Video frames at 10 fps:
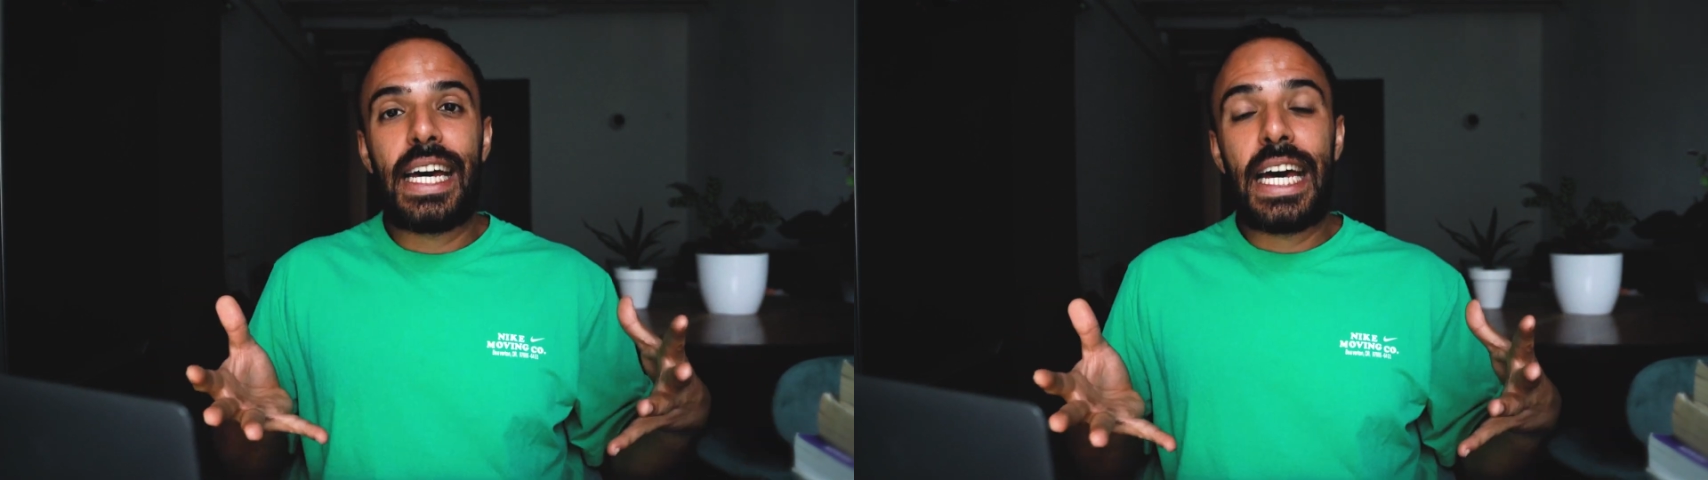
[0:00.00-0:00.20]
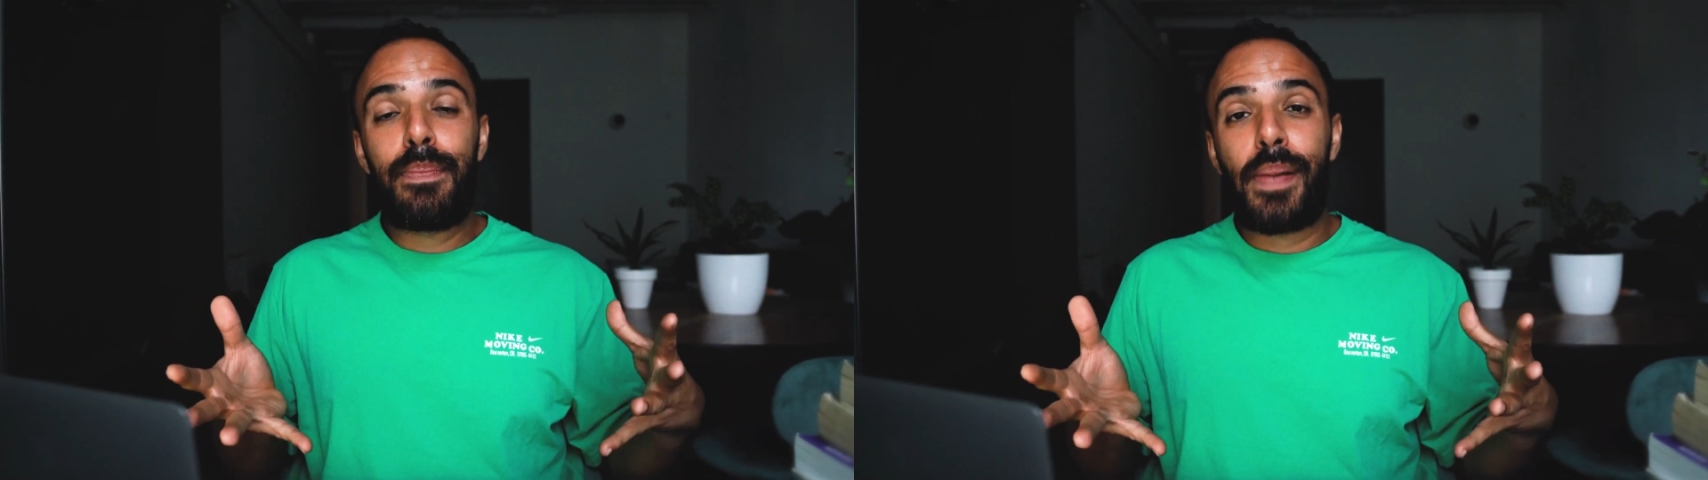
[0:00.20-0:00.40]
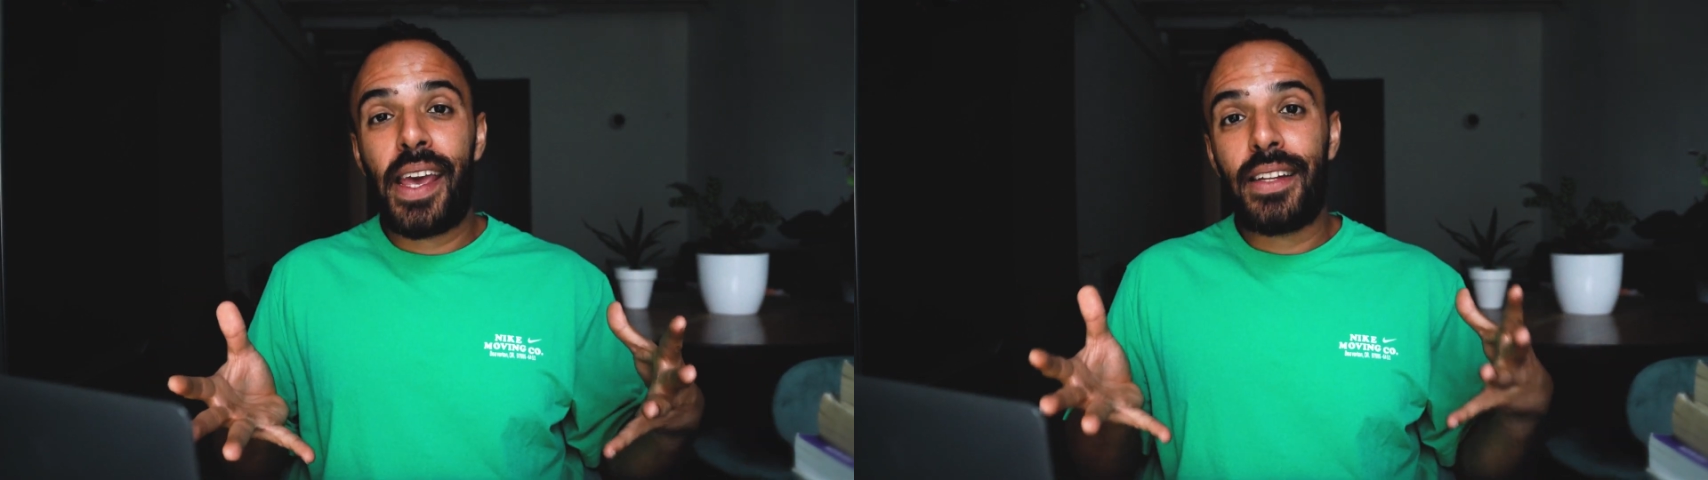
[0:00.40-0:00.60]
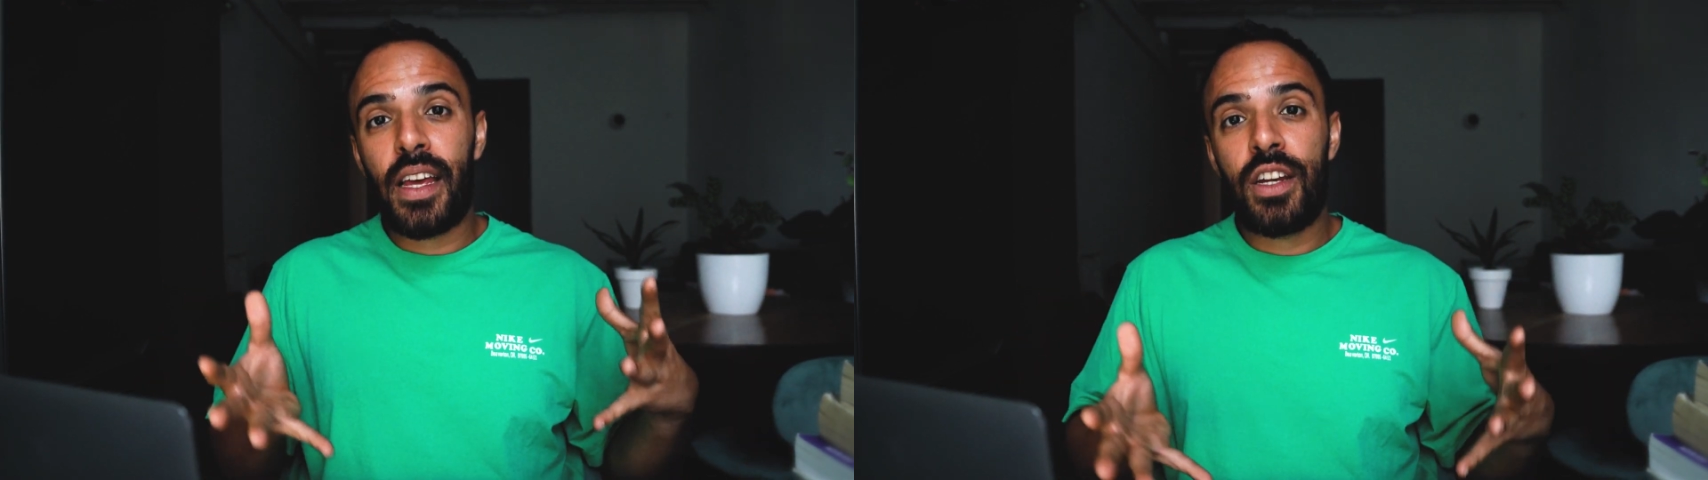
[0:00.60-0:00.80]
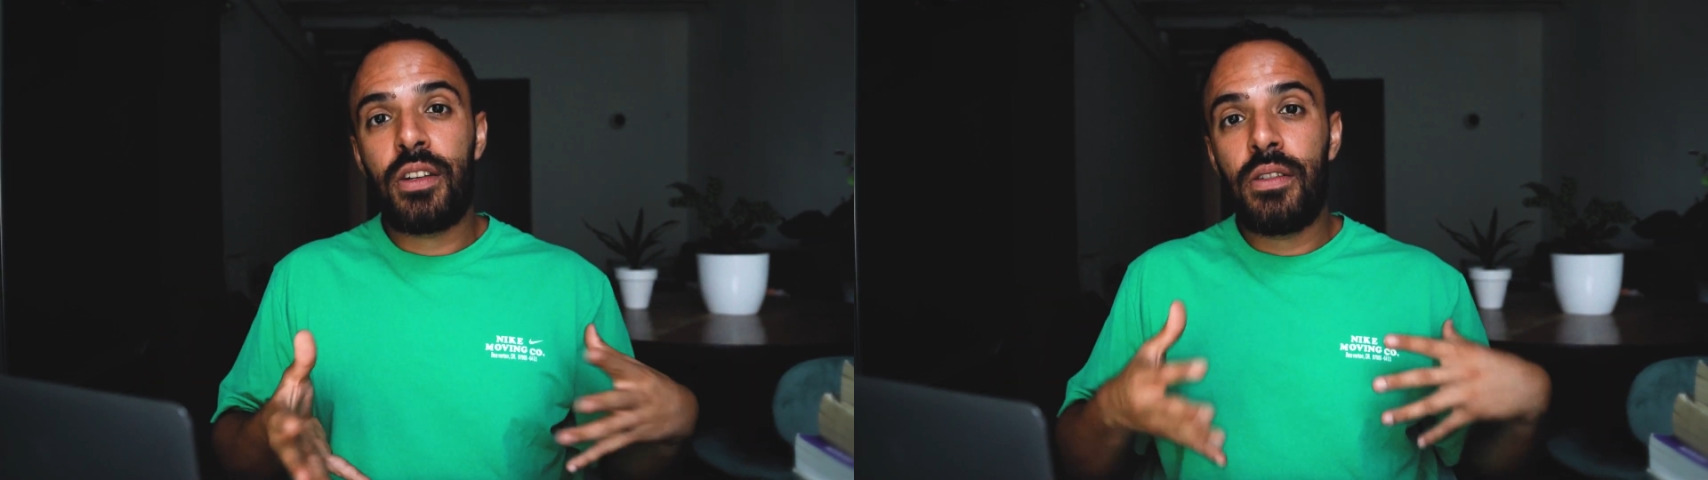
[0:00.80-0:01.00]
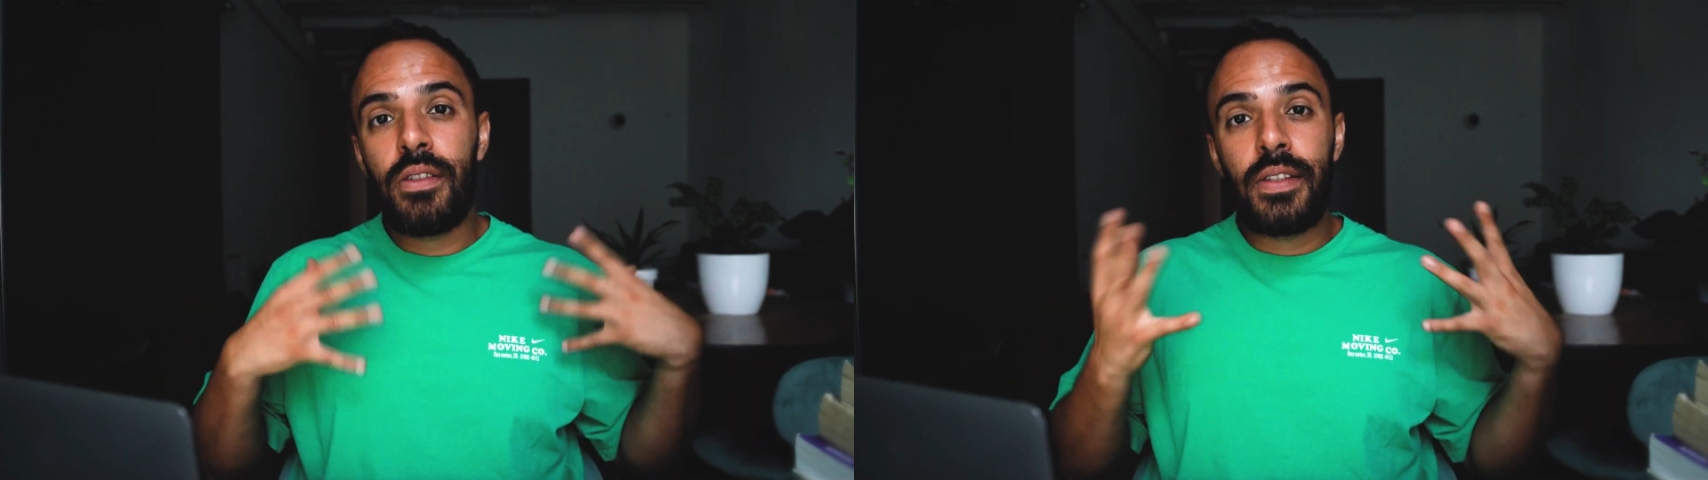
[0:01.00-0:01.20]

And pay attention to